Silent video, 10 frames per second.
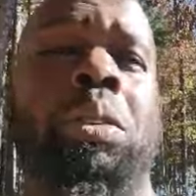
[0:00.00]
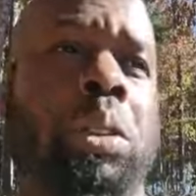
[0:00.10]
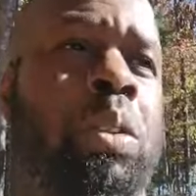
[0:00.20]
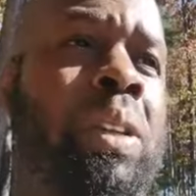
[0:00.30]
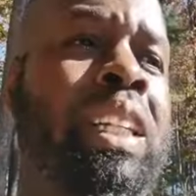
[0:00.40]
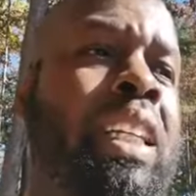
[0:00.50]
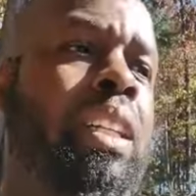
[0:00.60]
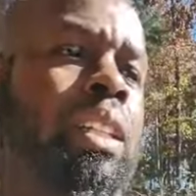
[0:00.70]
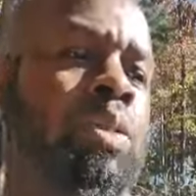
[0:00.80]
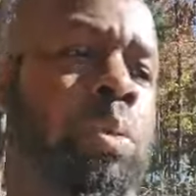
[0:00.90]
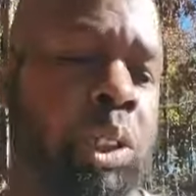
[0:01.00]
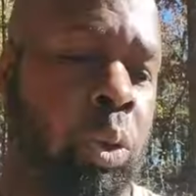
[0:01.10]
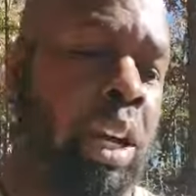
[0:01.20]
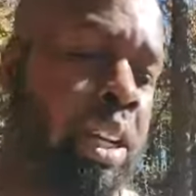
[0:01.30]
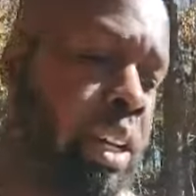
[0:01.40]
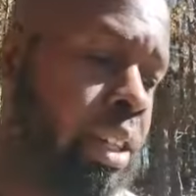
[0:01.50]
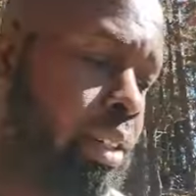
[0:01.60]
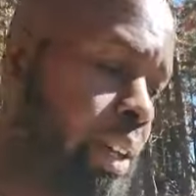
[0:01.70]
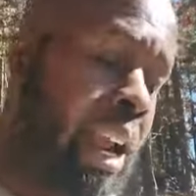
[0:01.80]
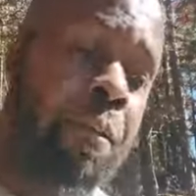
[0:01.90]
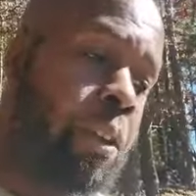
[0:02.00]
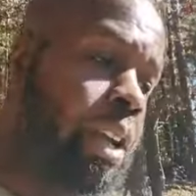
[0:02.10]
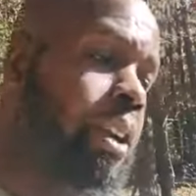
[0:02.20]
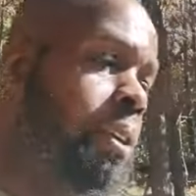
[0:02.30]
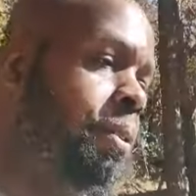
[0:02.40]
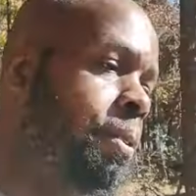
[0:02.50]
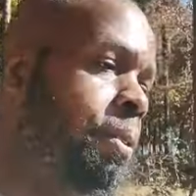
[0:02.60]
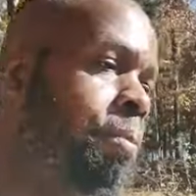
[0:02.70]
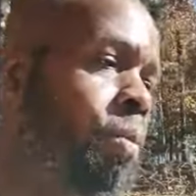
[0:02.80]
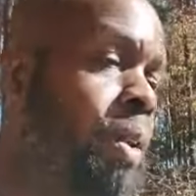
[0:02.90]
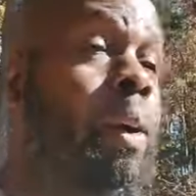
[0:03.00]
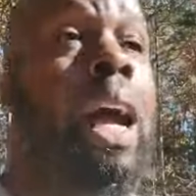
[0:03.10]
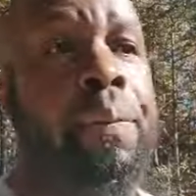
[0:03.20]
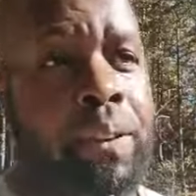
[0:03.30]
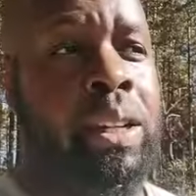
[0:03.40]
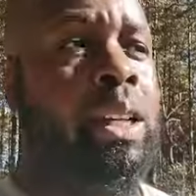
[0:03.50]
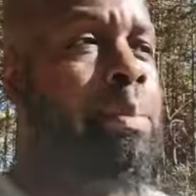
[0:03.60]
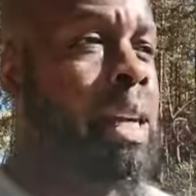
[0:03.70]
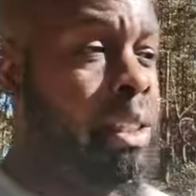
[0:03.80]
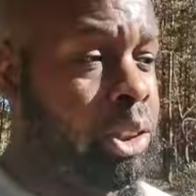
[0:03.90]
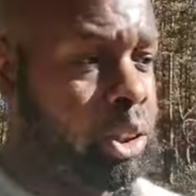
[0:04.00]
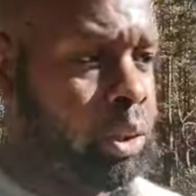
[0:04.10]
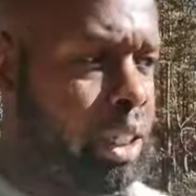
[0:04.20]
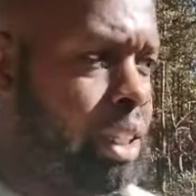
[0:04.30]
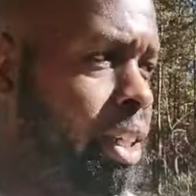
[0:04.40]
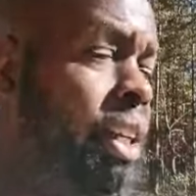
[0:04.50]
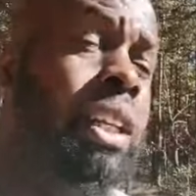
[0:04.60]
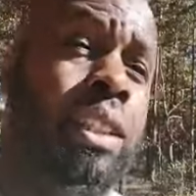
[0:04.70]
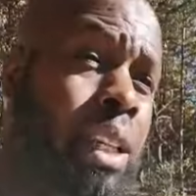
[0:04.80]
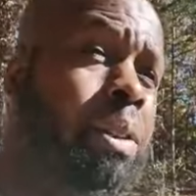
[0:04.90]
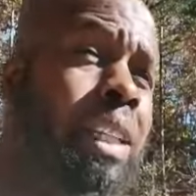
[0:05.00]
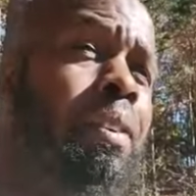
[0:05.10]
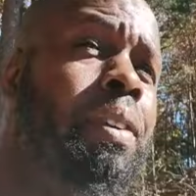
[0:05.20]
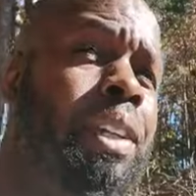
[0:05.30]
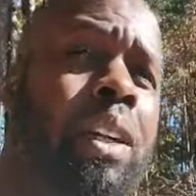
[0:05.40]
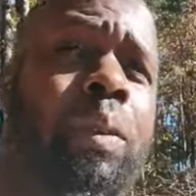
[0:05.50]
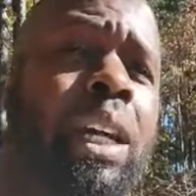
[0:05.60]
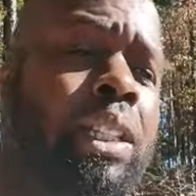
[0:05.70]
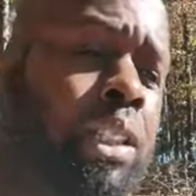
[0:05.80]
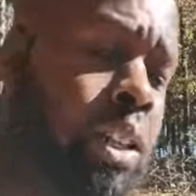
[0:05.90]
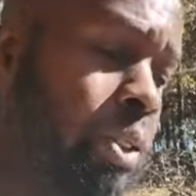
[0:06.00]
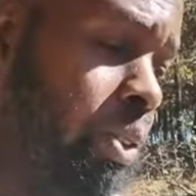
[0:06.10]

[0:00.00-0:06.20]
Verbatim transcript: this is what we did. This is what we trained on every year. You know, after I did my initial training, then it was every year we had to go